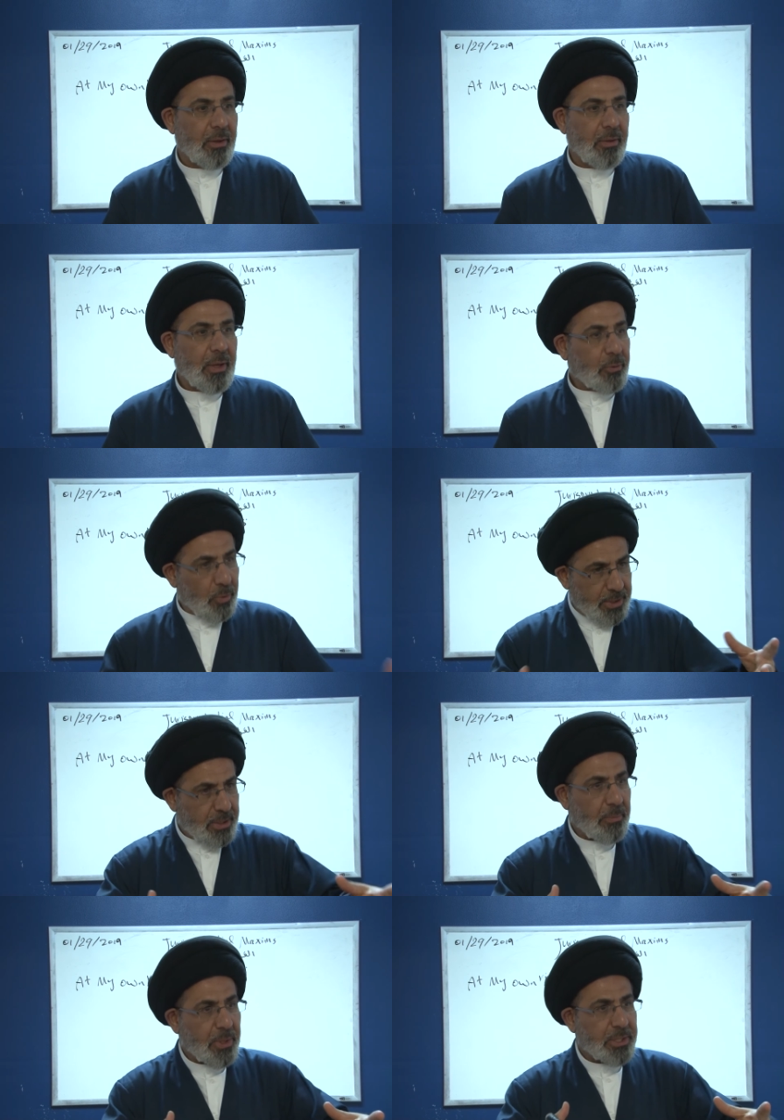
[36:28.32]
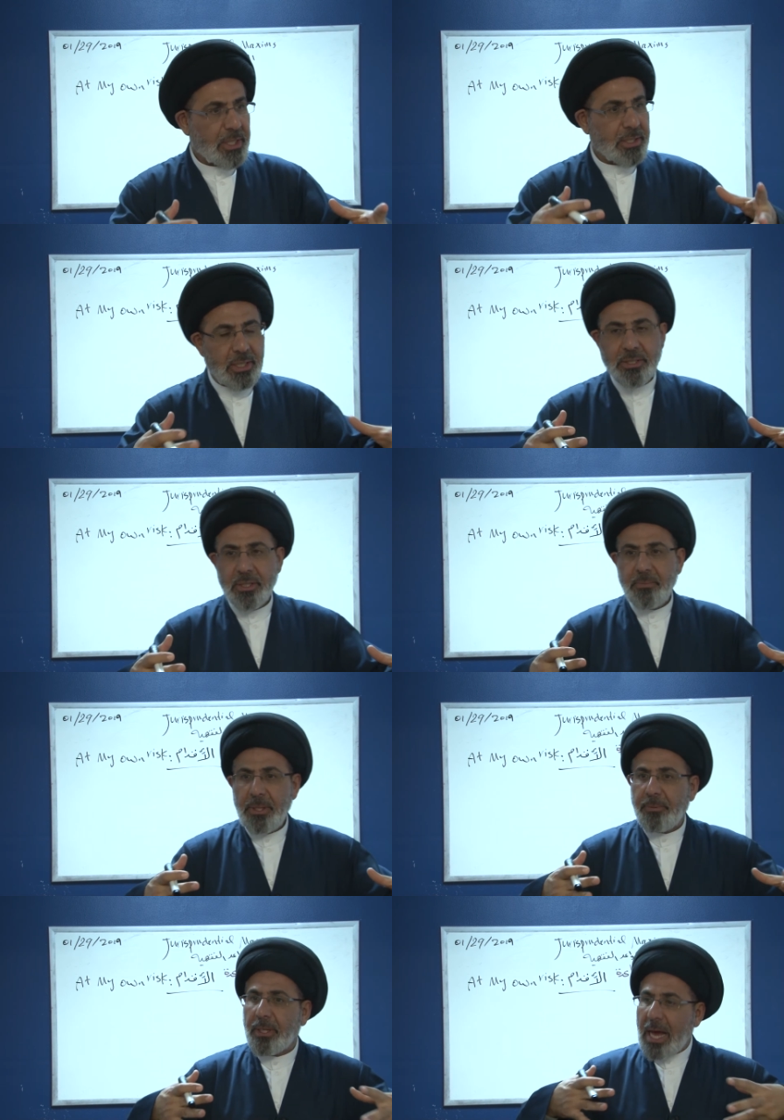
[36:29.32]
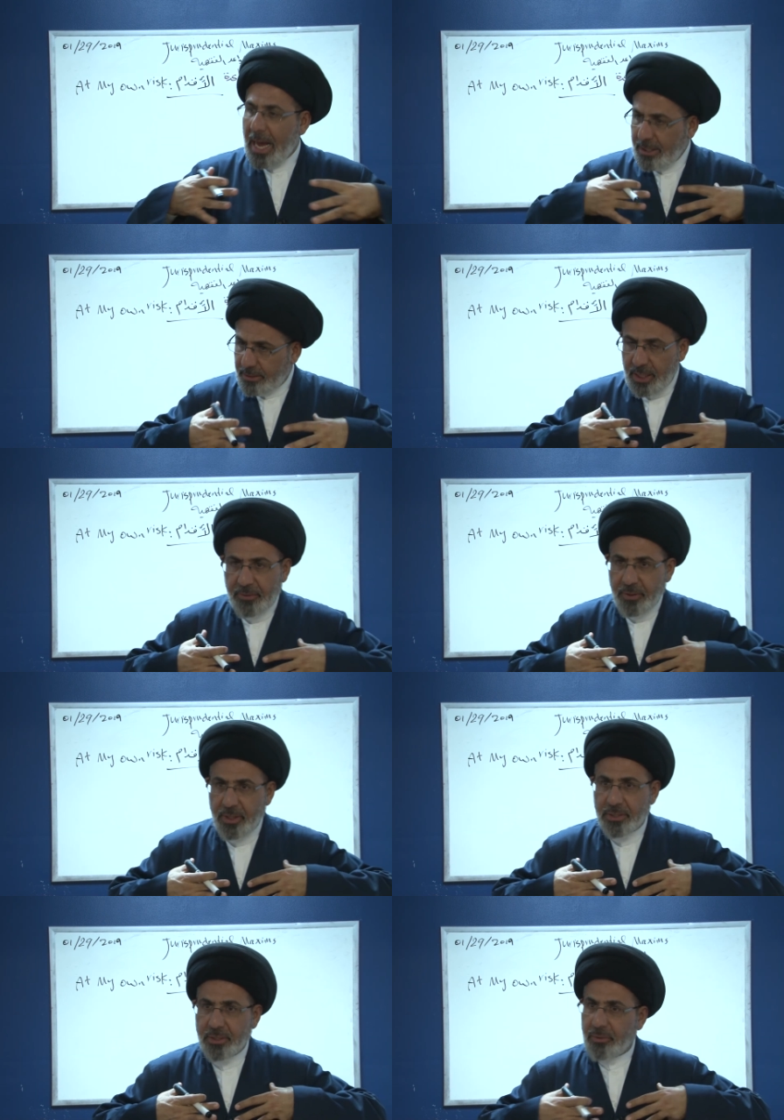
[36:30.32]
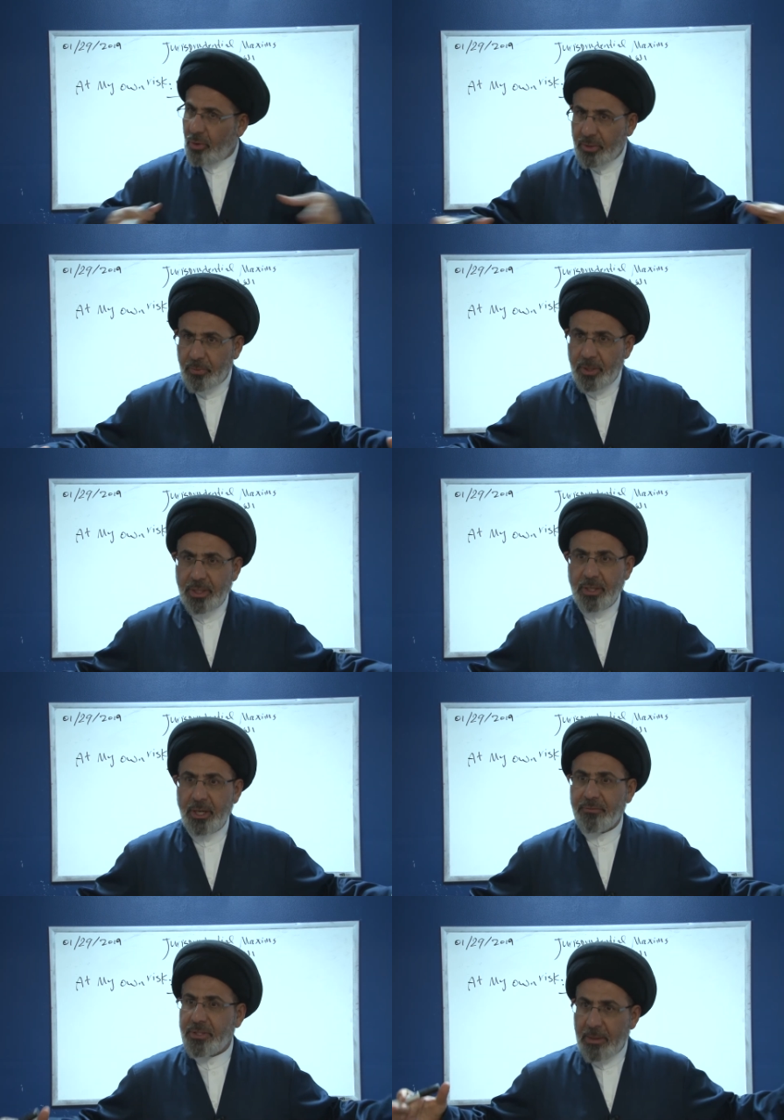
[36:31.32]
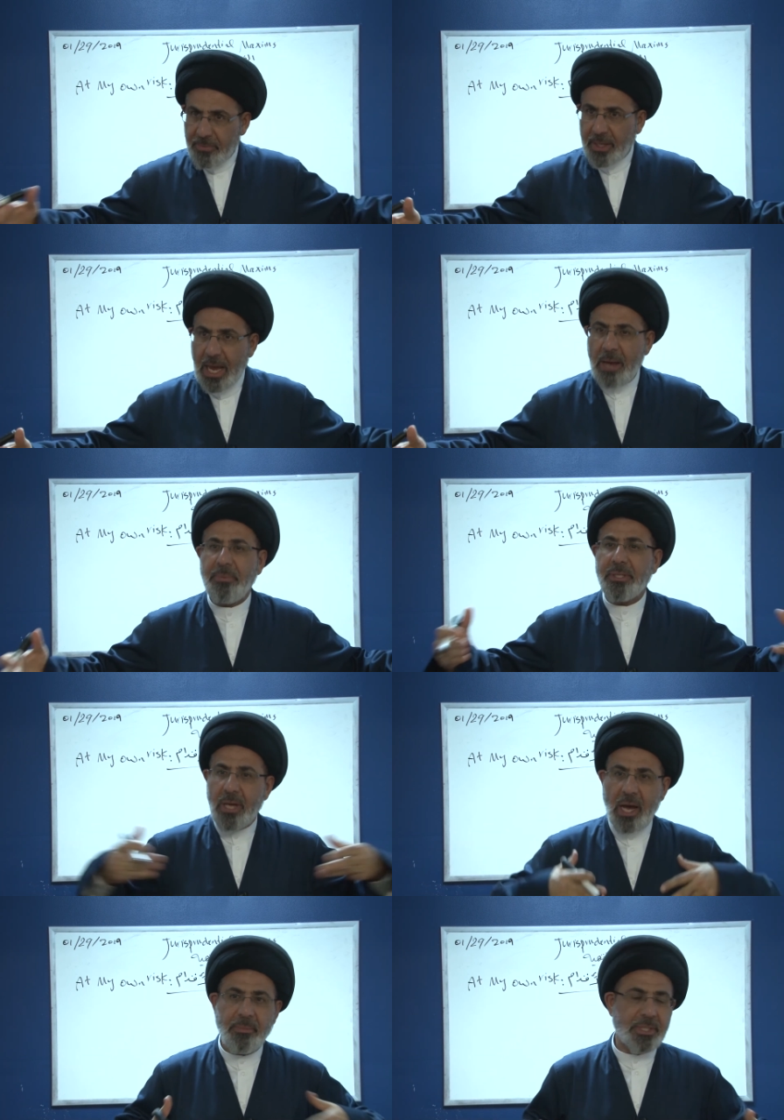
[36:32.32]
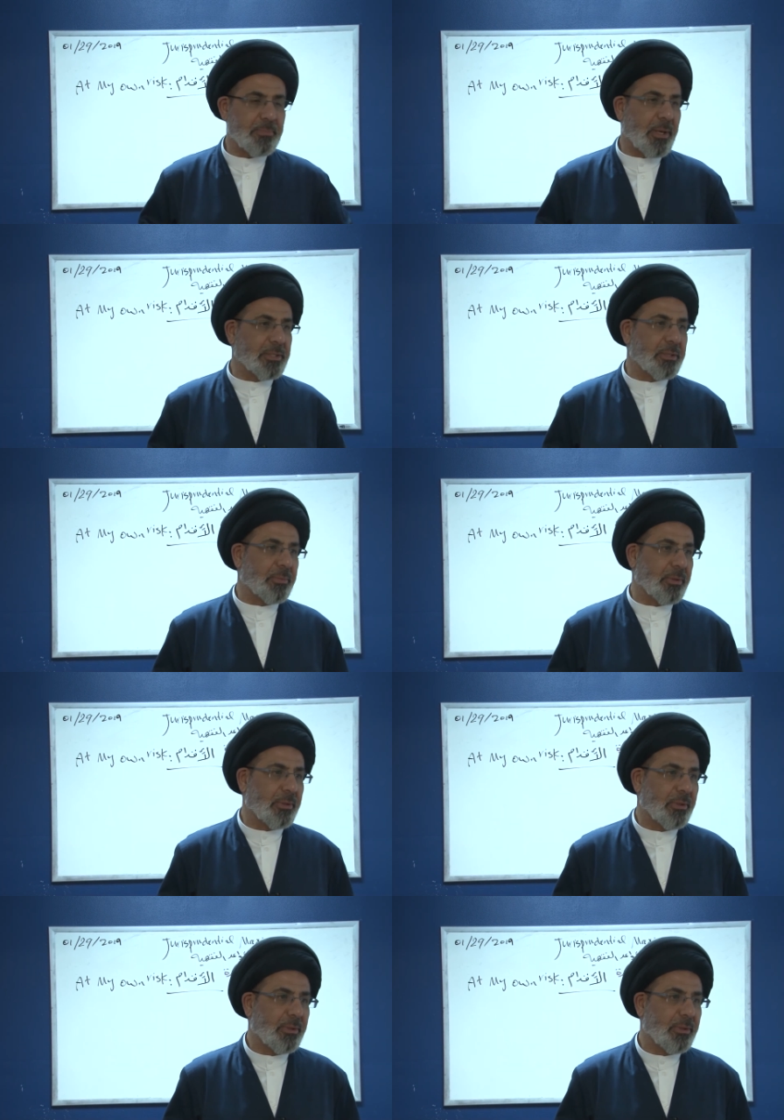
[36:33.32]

That when someone says, listen people, I take the risk, don't worry. If something happens, I'm responsible.